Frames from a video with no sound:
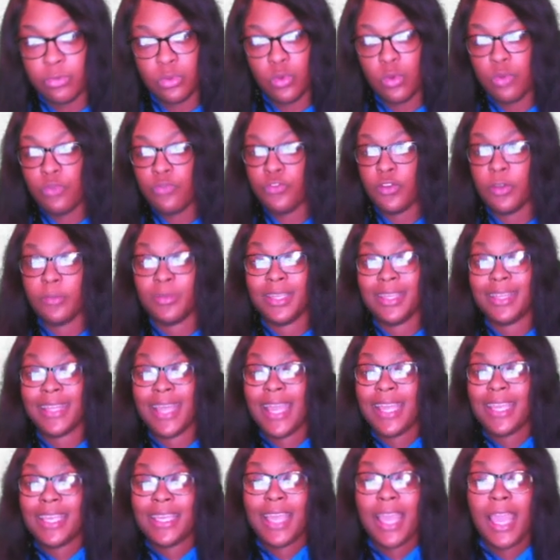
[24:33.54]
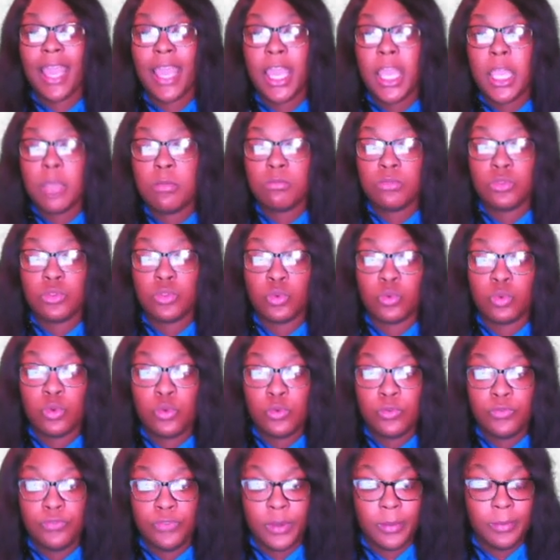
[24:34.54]
through for me. They came
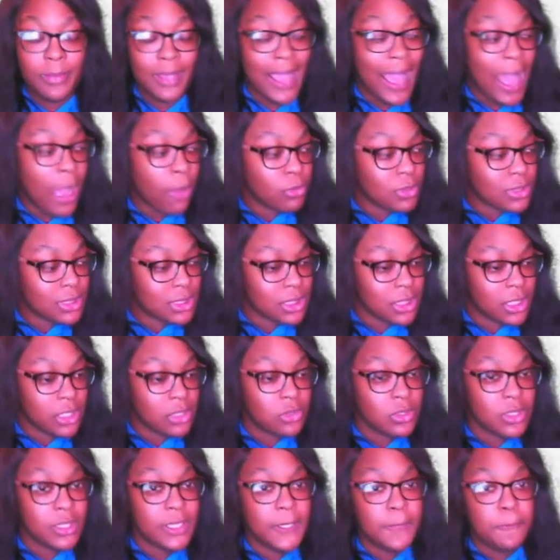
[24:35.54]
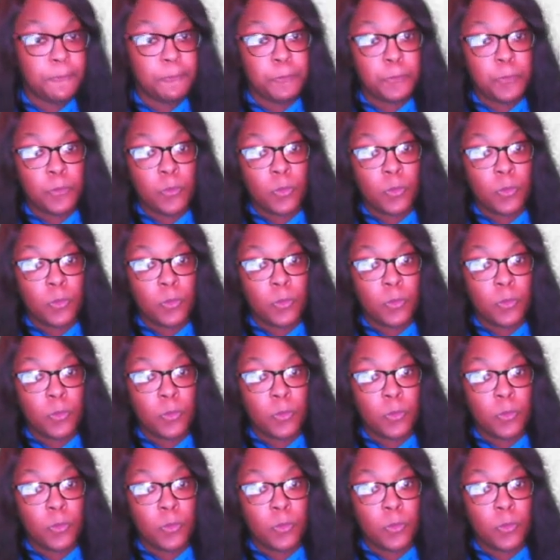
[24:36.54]
through for me. I was literally